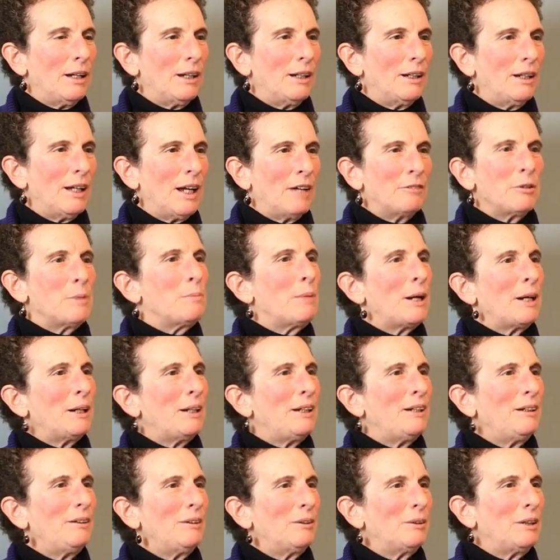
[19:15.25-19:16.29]

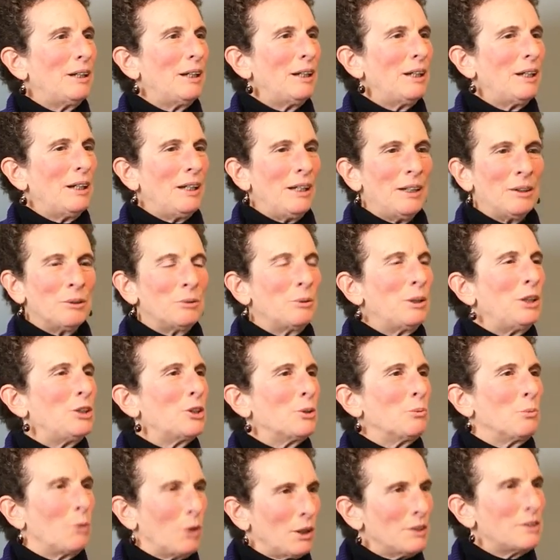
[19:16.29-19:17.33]
everybody in the
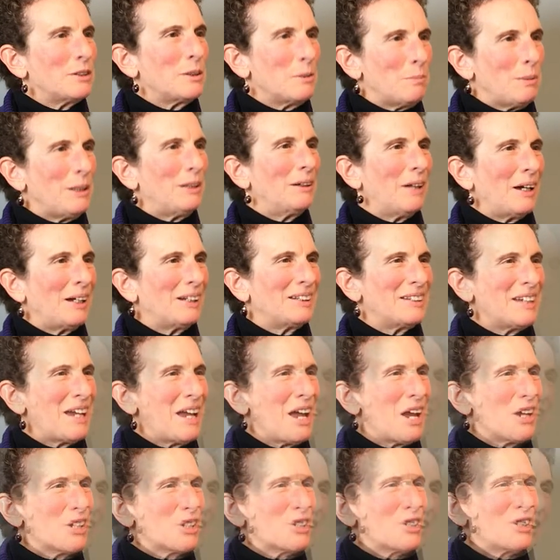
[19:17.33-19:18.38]
region wants to be like
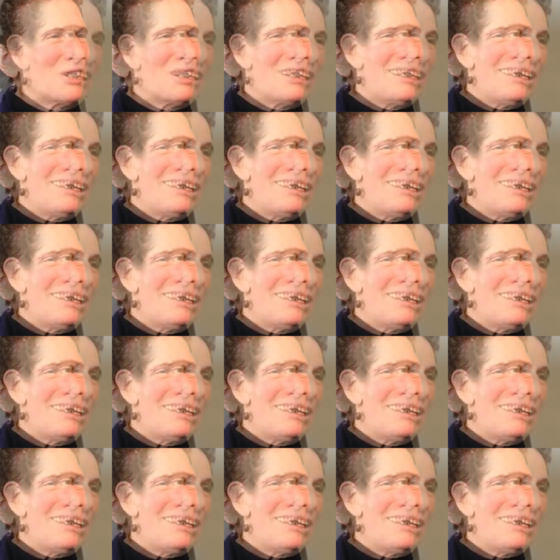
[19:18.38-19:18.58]
Dash.